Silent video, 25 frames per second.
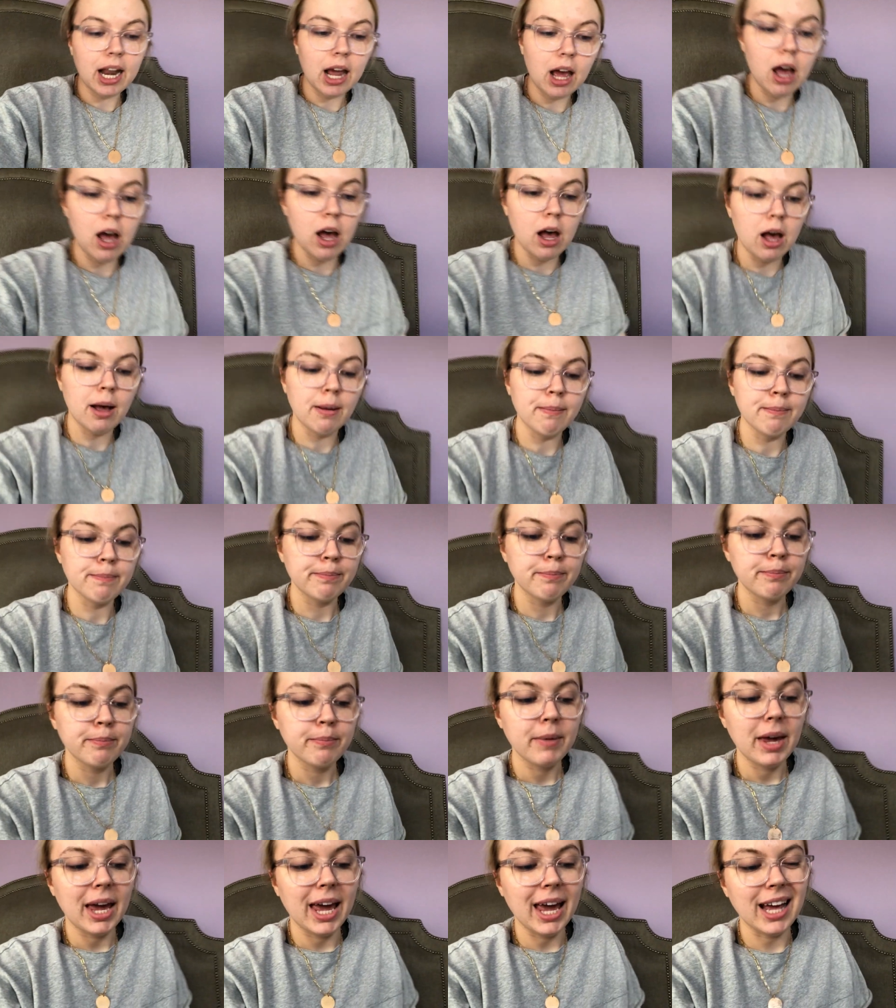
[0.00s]

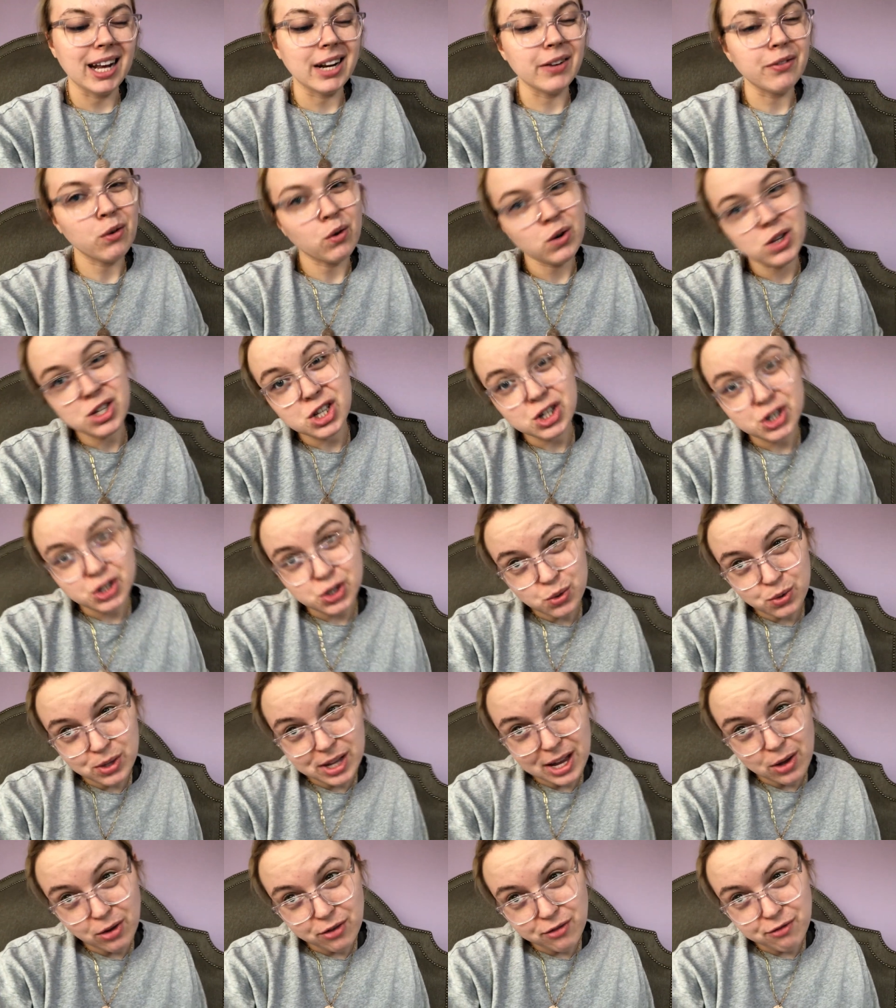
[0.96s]
And of course they're
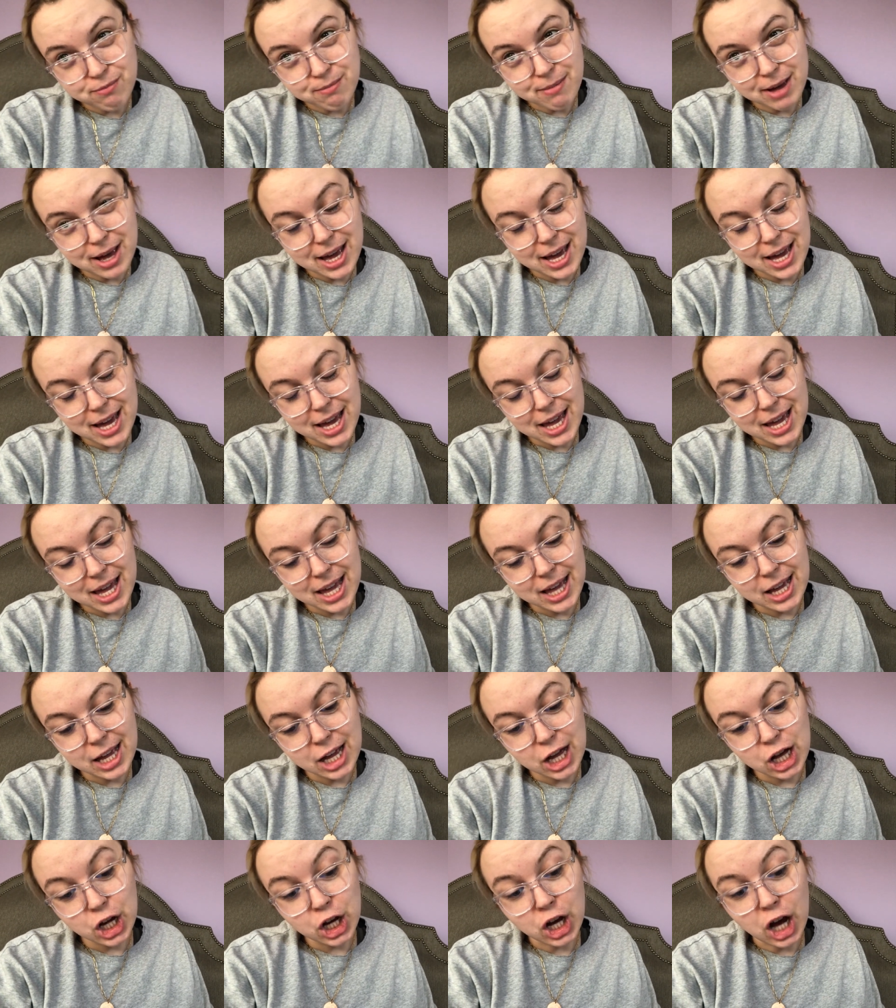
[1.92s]
sold out of my
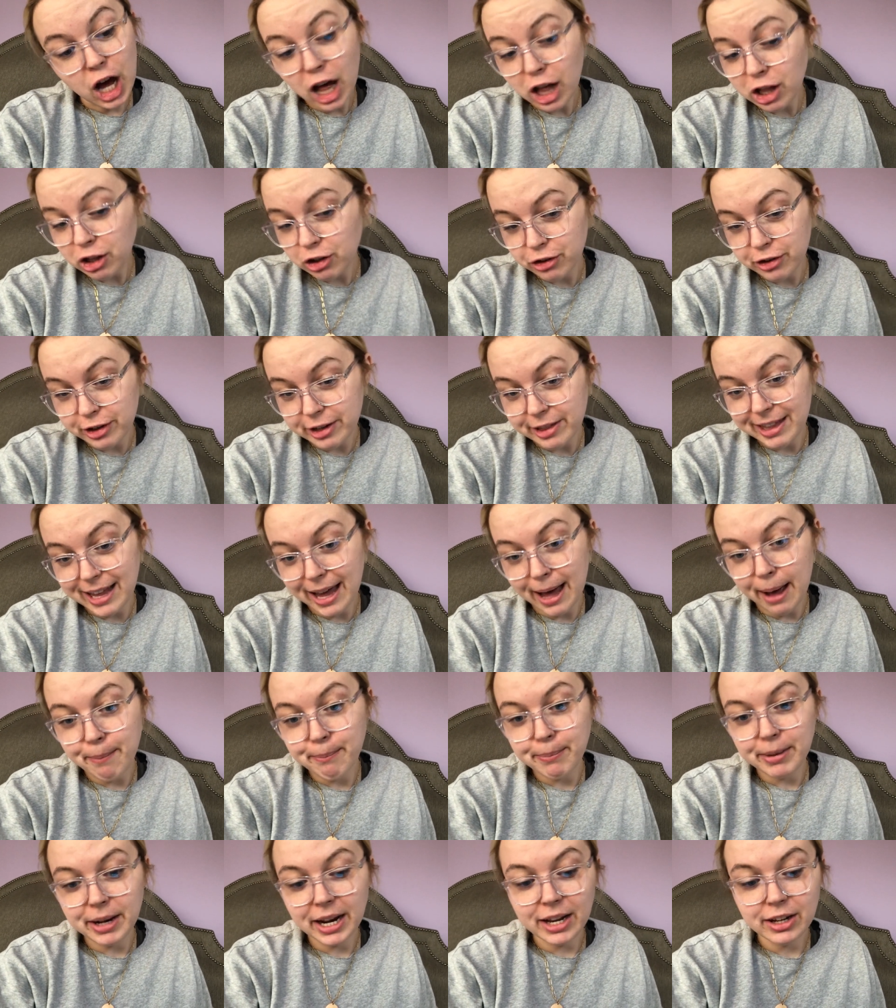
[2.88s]
color in that,
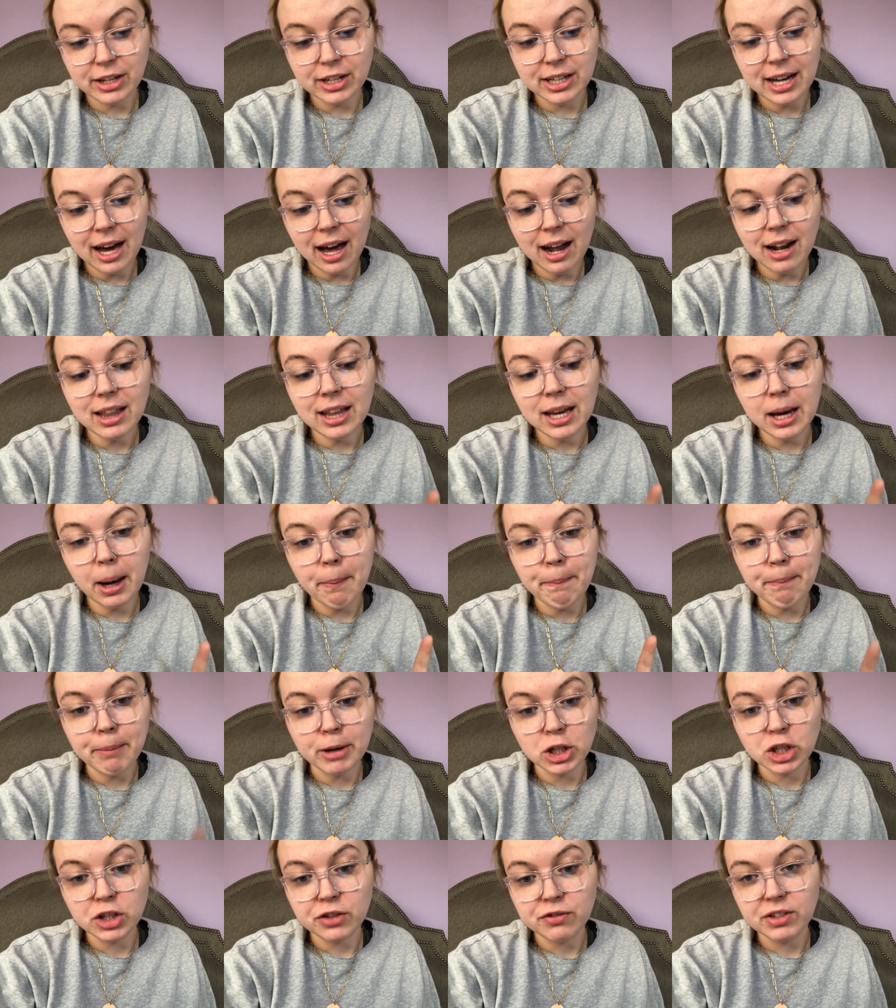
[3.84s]
but I got like a
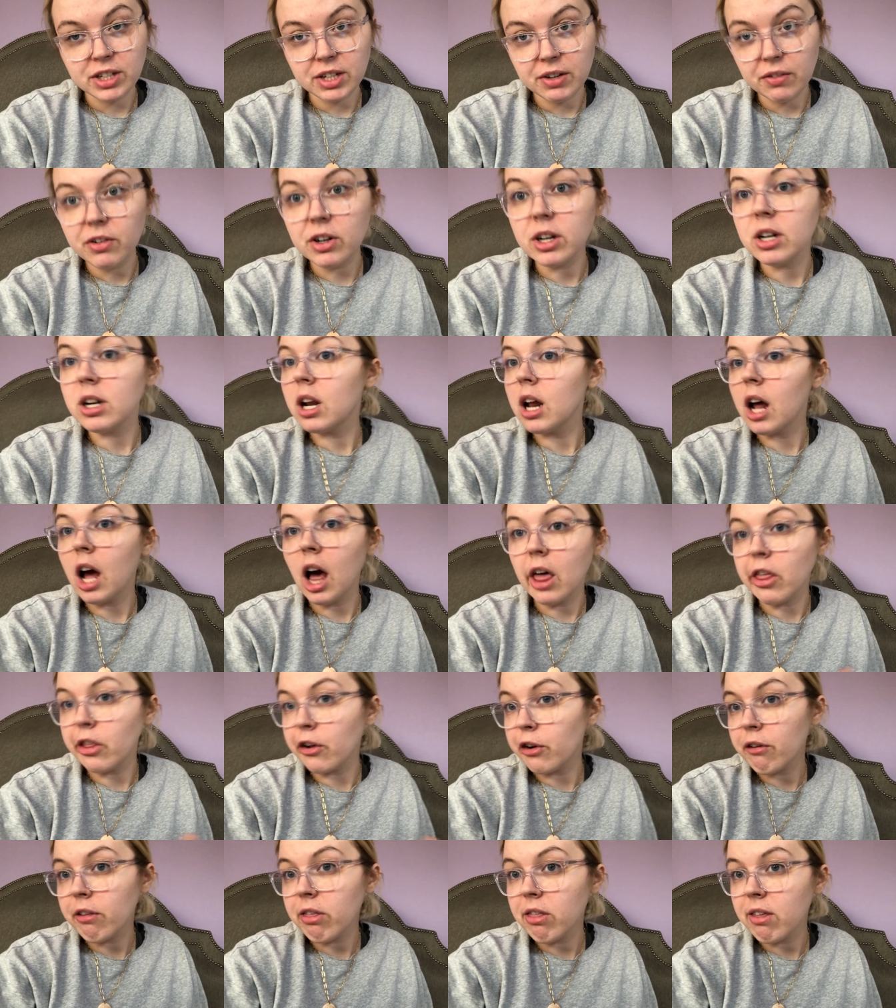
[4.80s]
bunch of different
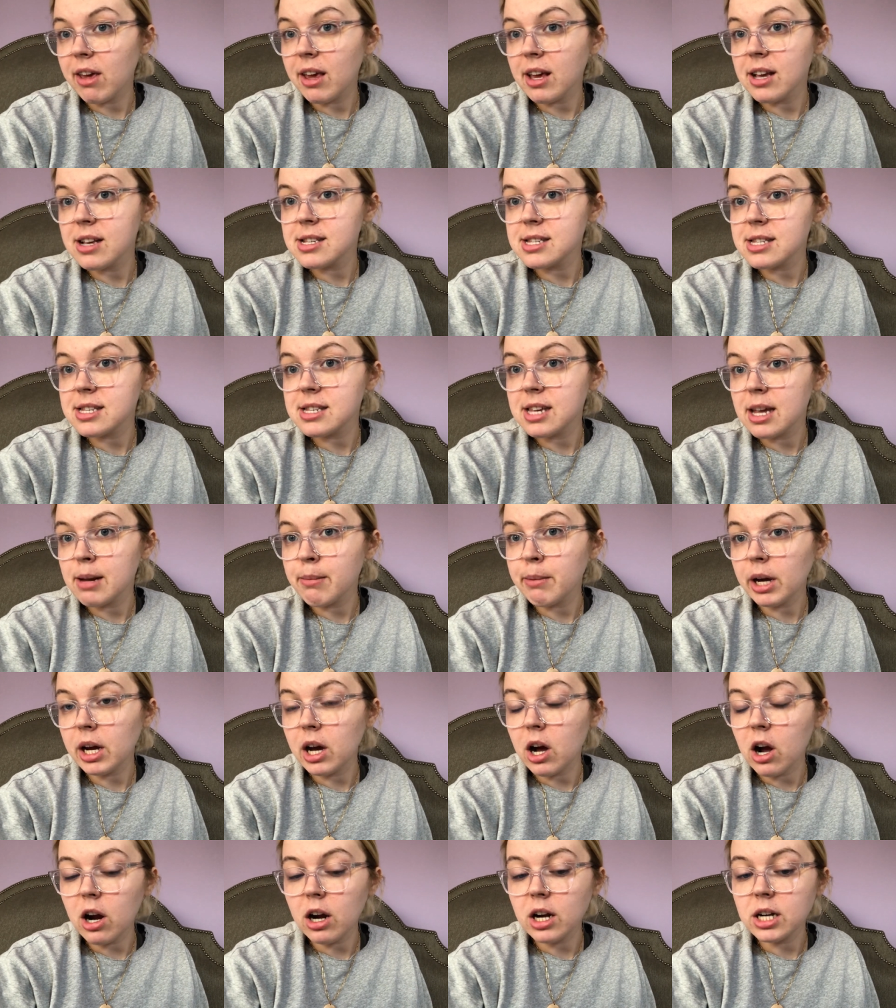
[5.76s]
other things in my
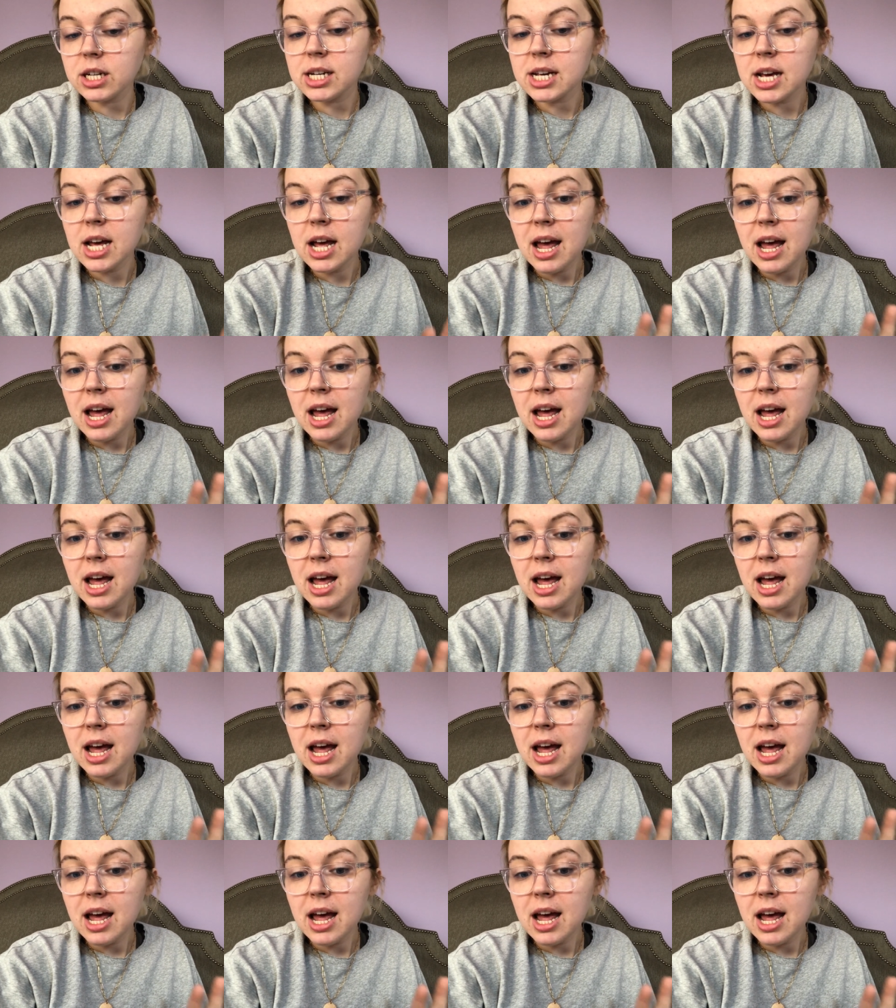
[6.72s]
cart.